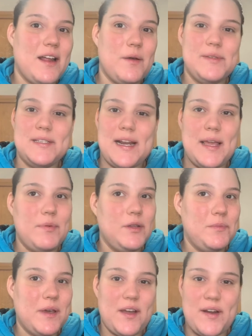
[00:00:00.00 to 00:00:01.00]
was not able
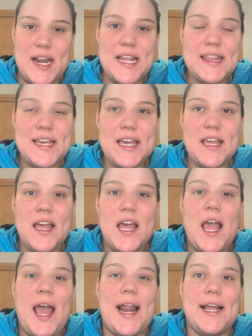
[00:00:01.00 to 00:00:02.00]
to pick out anything.
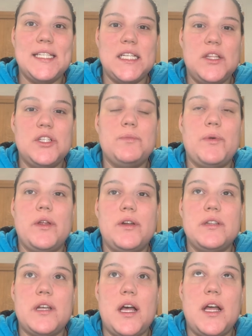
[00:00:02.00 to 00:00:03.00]
And I saw the
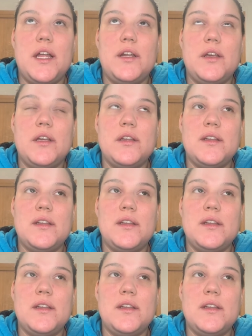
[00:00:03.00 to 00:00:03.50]
spoilers on